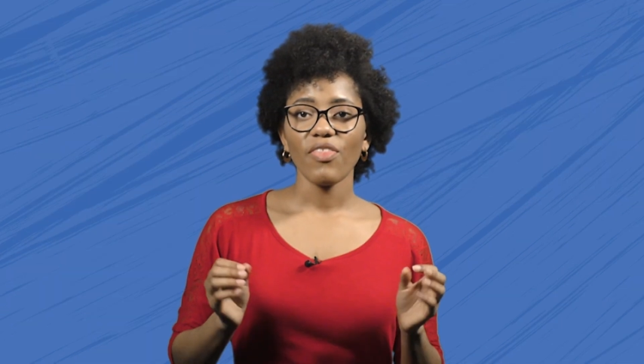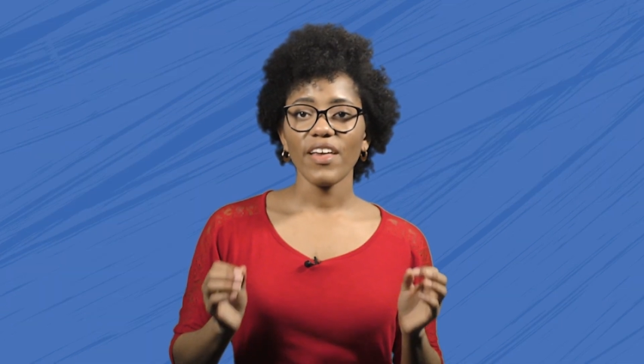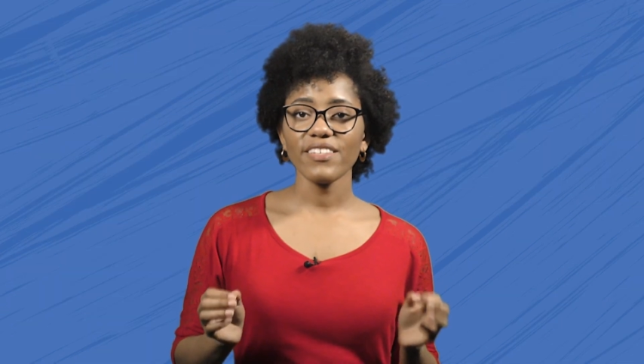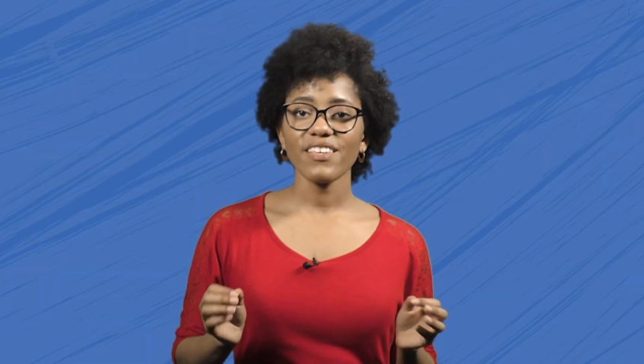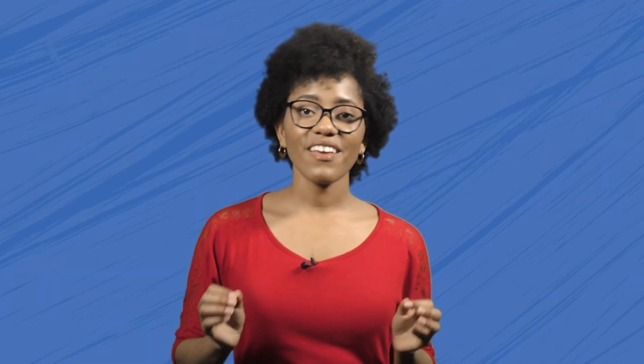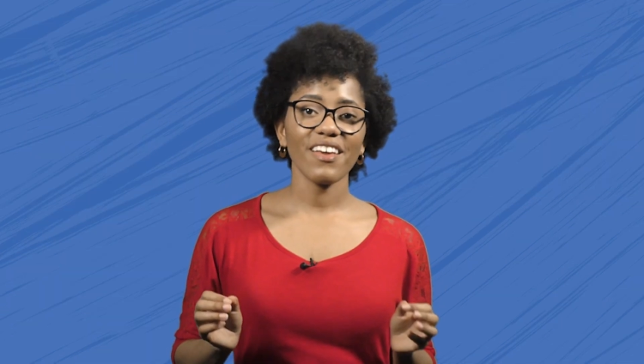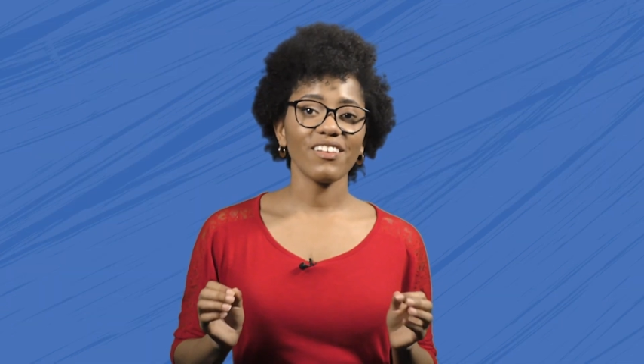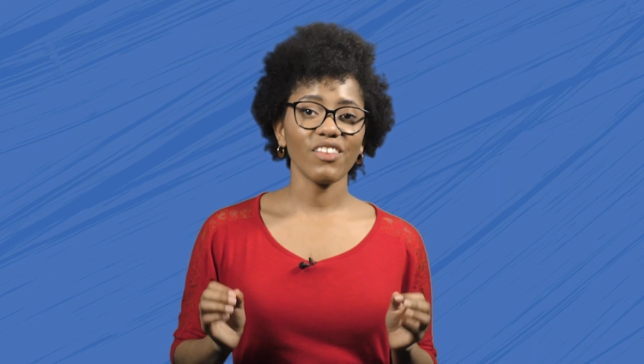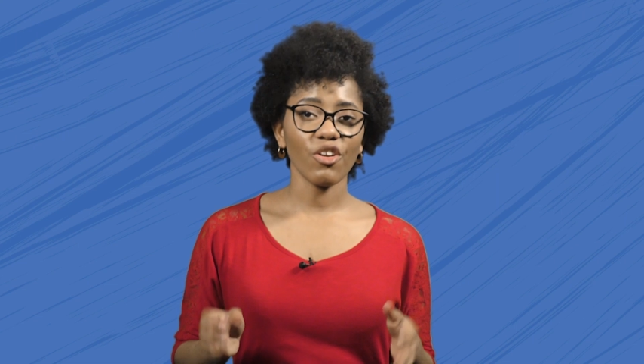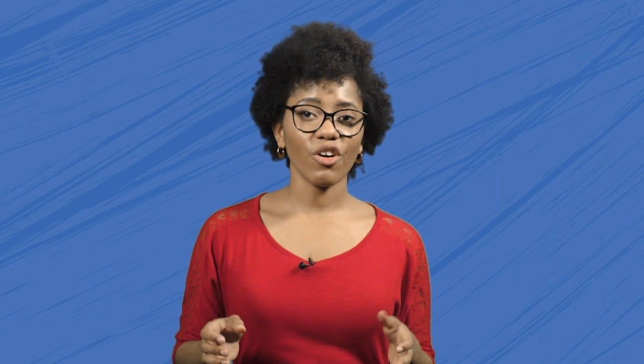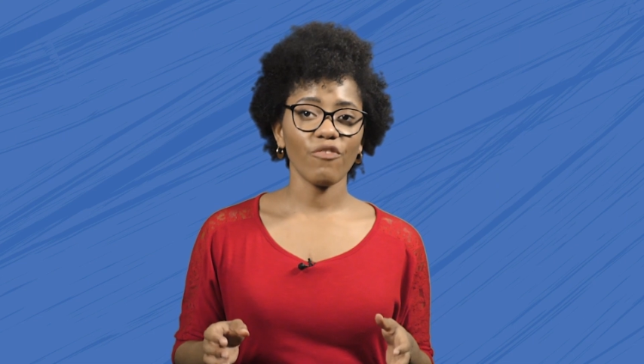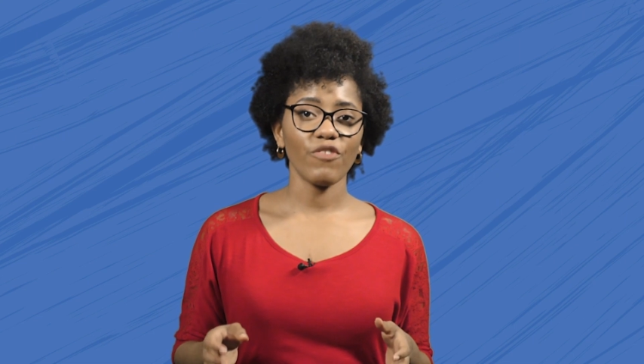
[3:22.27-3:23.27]
Things can get a
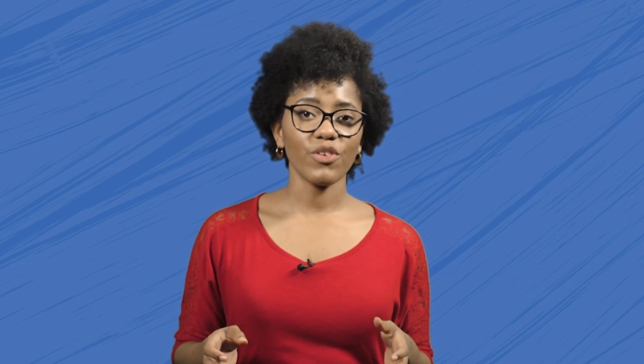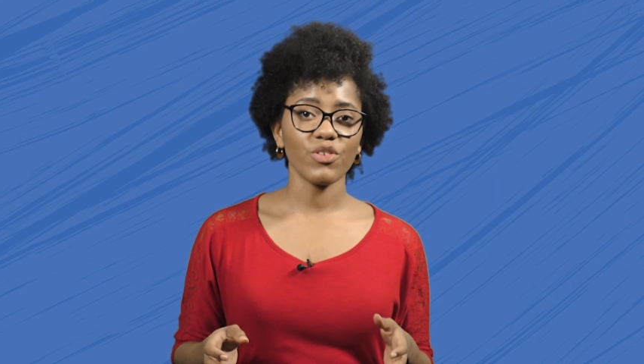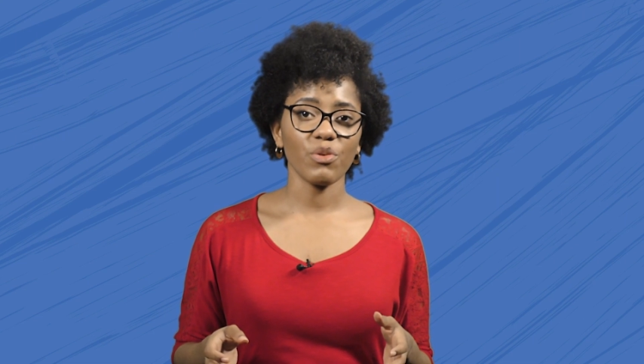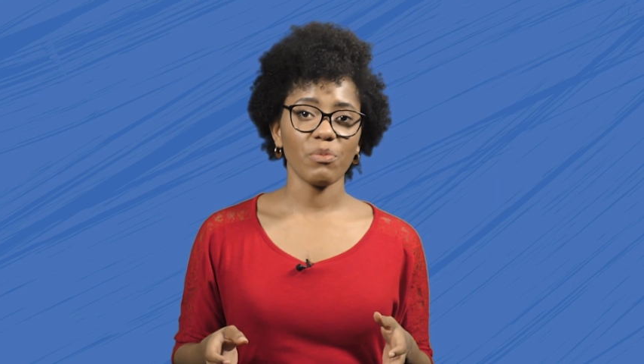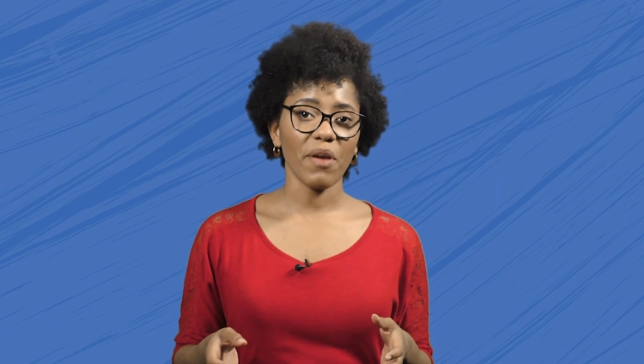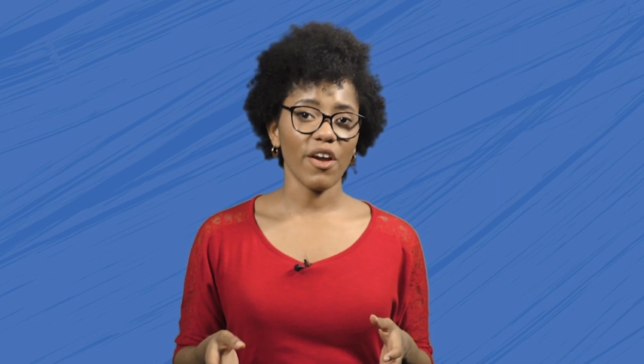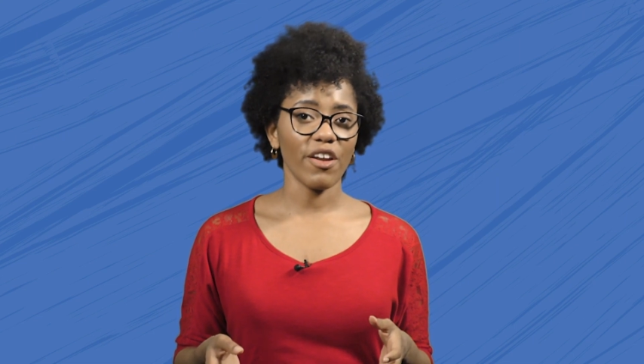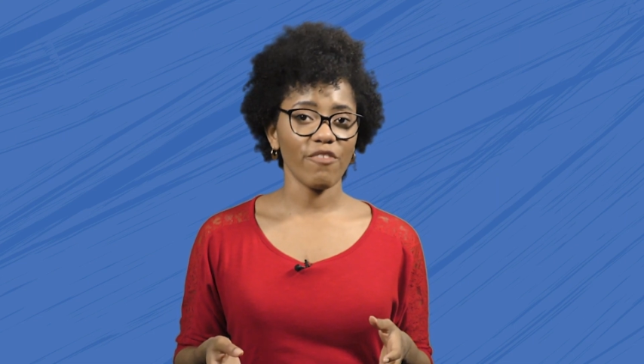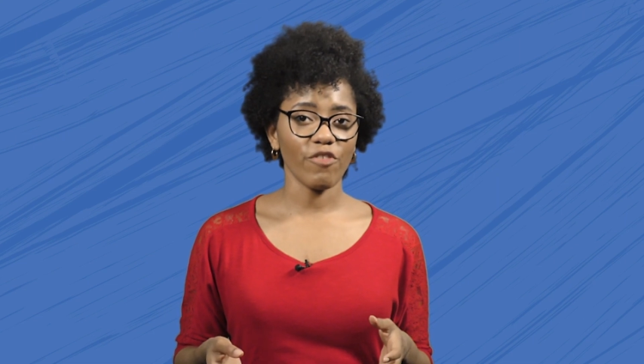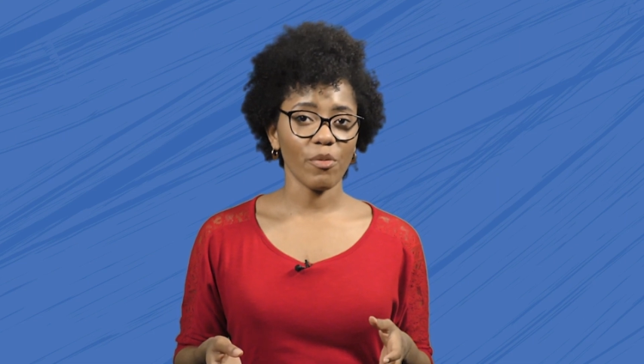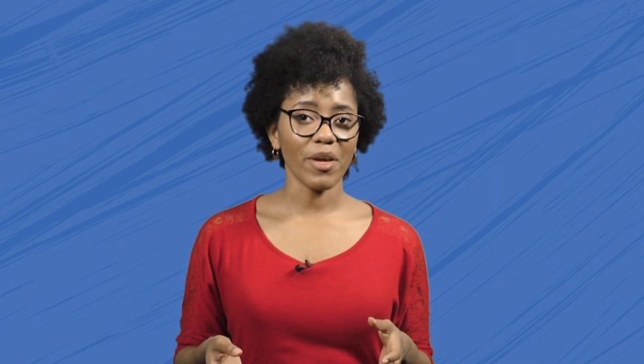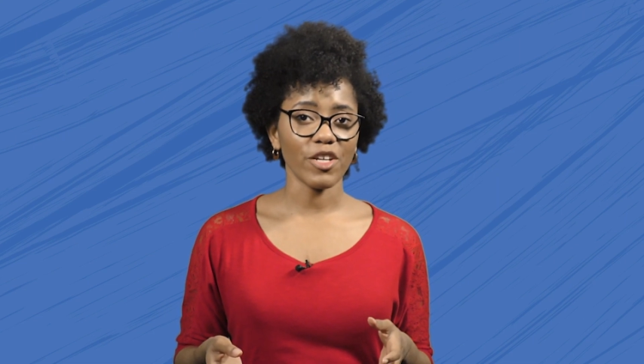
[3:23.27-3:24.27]
little confusing with parent
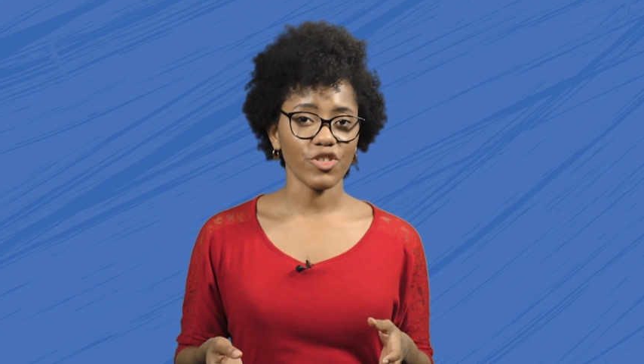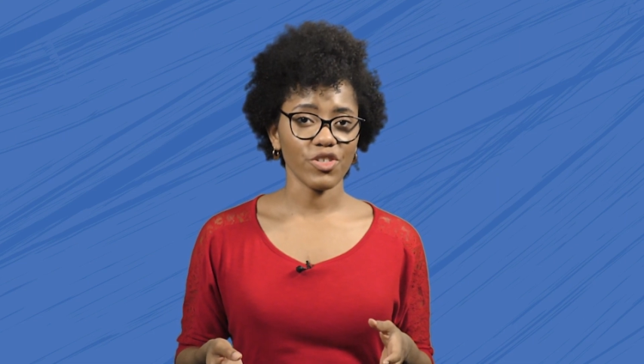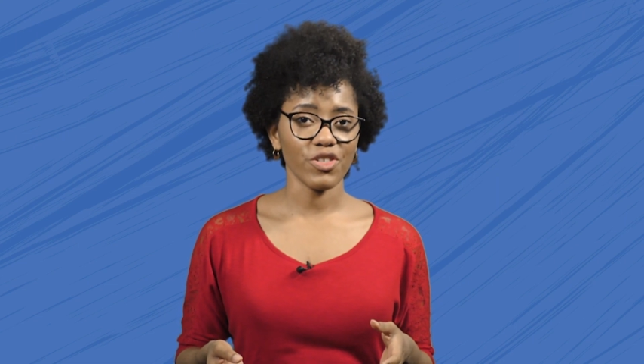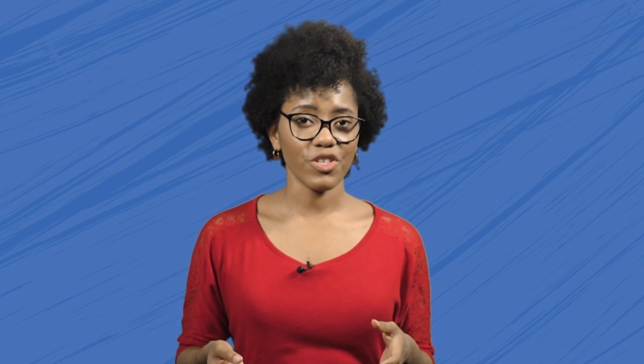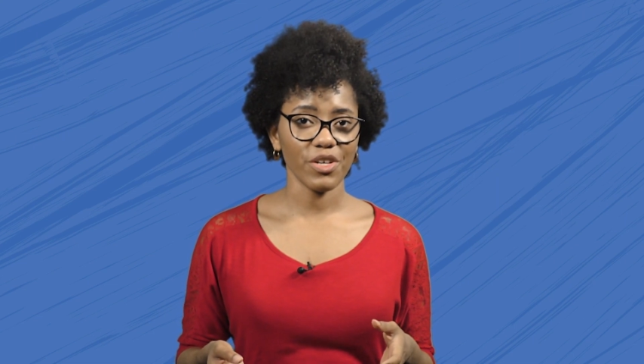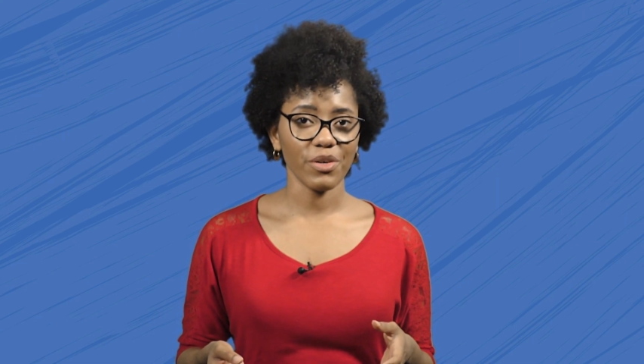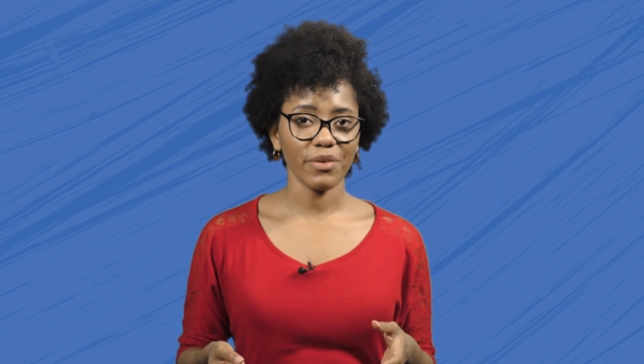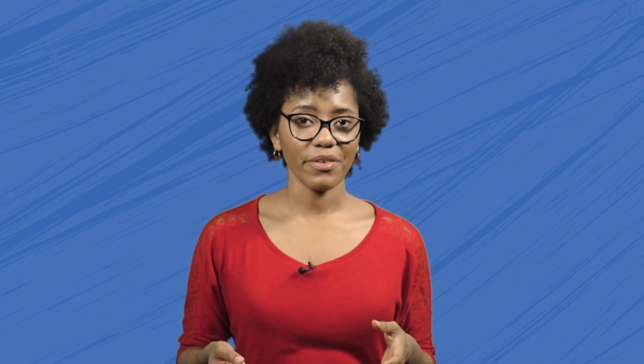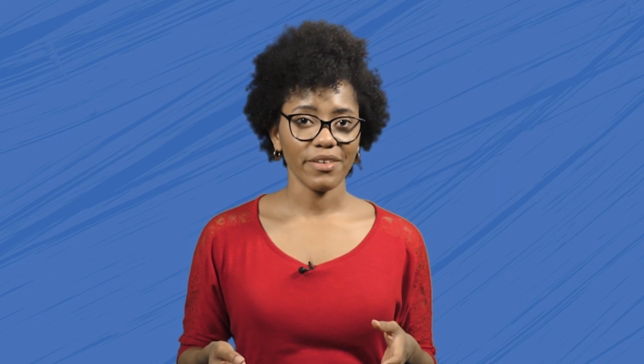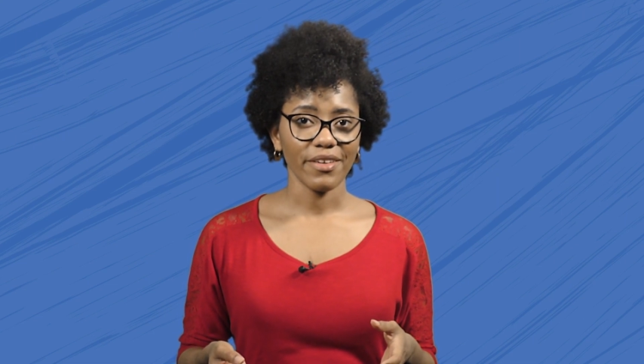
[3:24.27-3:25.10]
information, too.